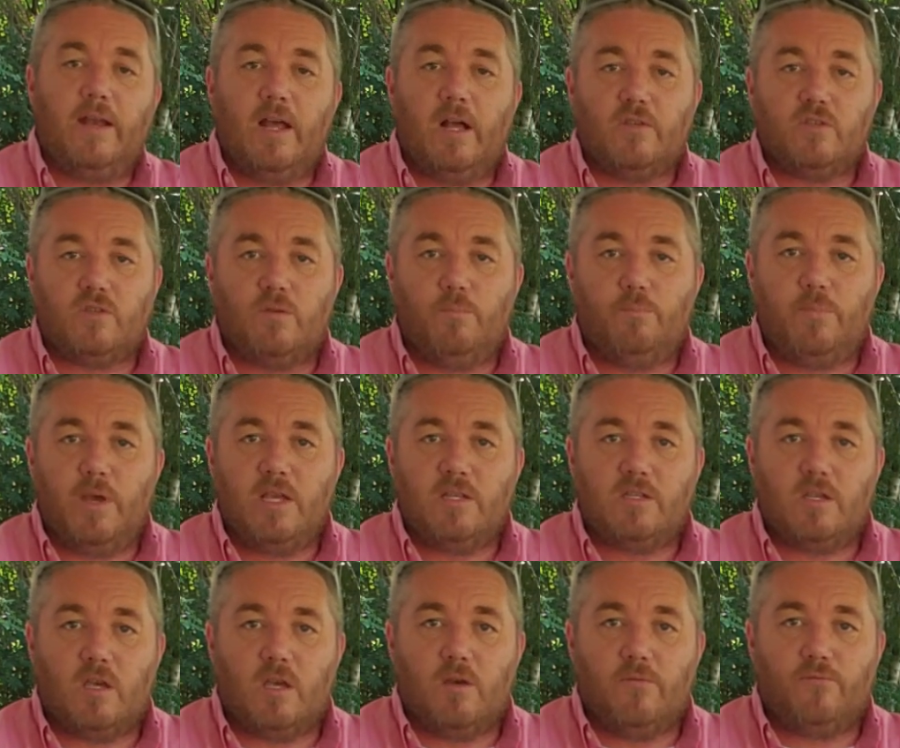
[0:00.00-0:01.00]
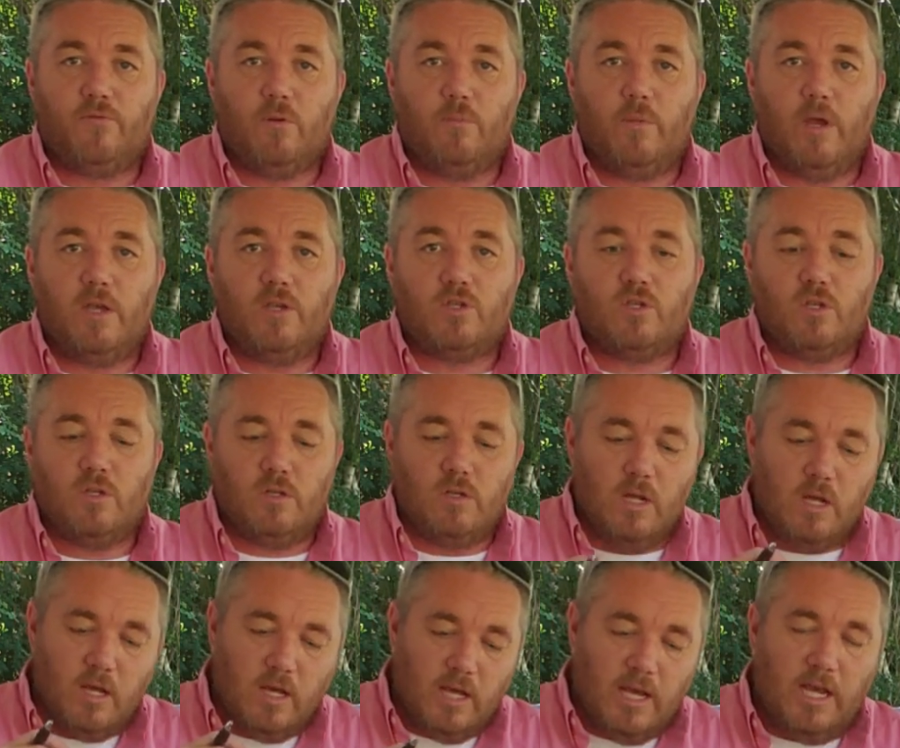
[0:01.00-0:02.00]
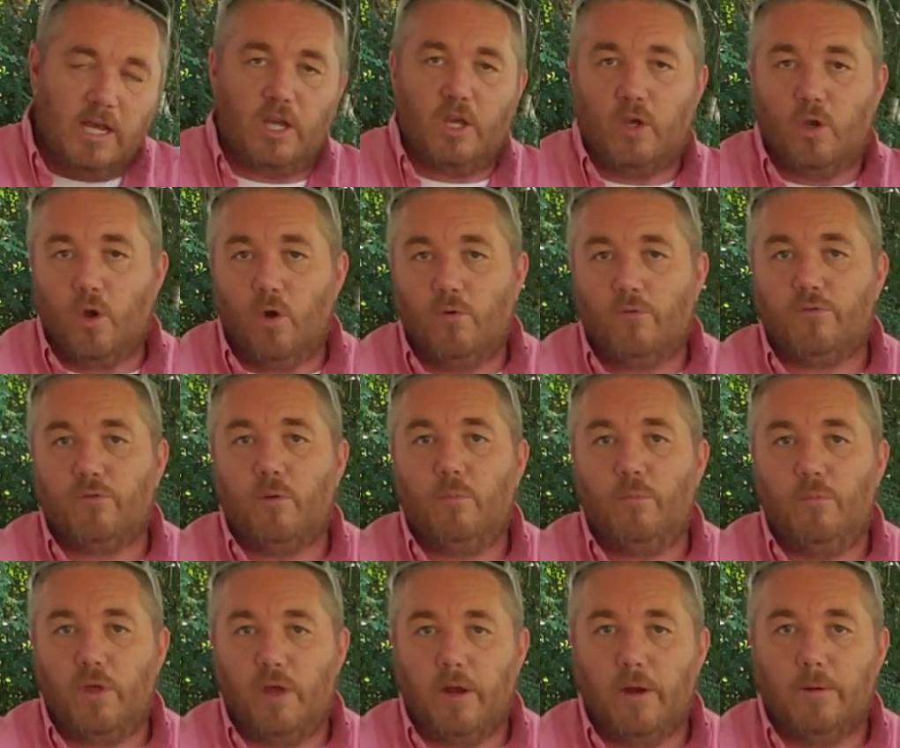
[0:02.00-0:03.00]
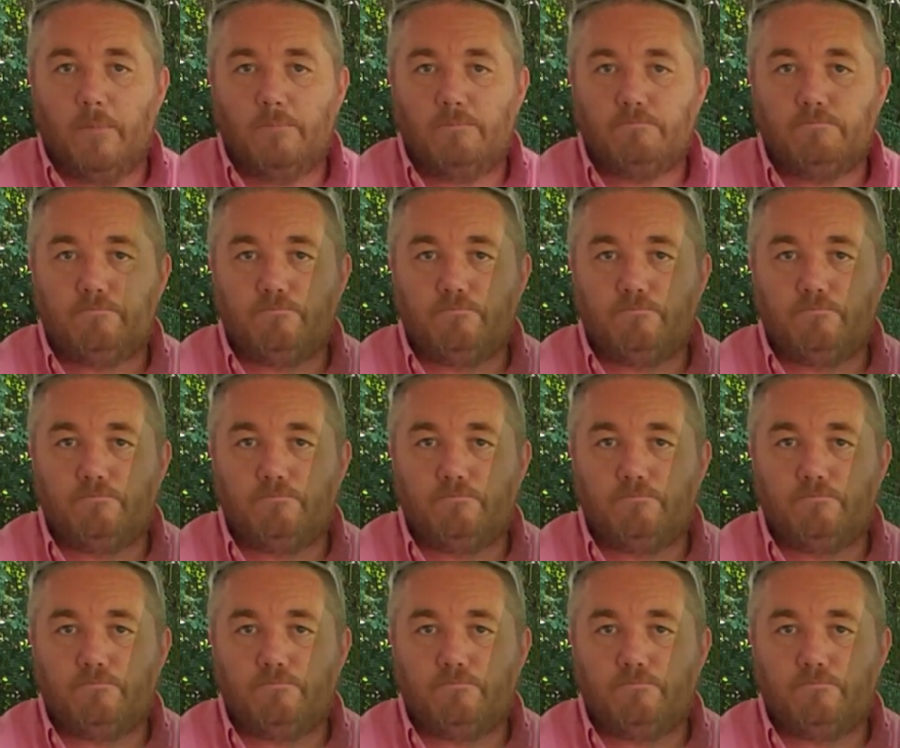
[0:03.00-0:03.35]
out some basic information and go from there.